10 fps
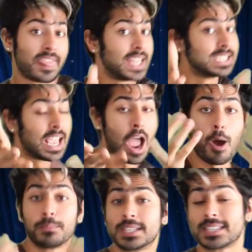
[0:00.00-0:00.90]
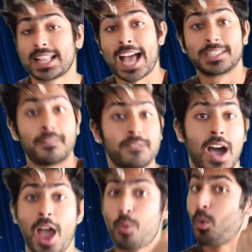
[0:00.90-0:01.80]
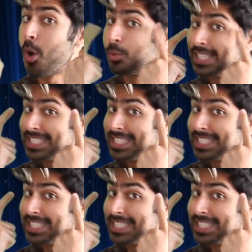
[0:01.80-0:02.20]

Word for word: this helps us classify what we